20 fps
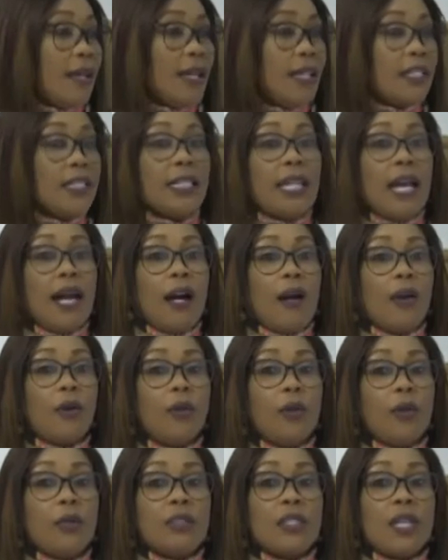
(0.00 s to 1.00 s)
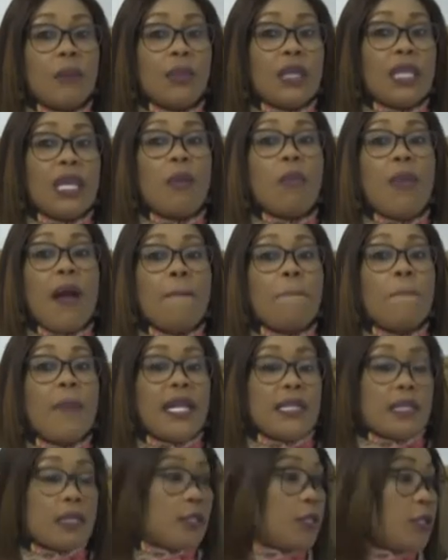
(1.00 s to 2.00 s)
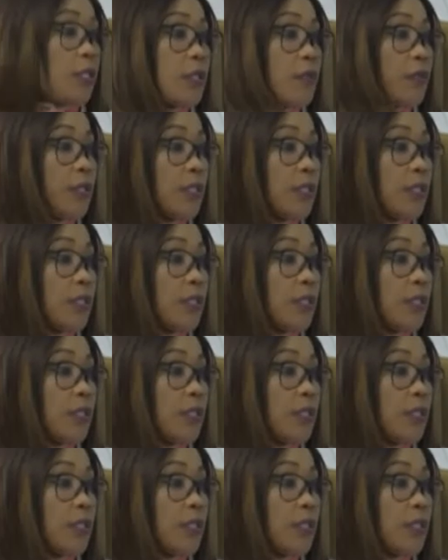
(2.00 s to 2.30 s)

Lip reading: Now they became ambassadors for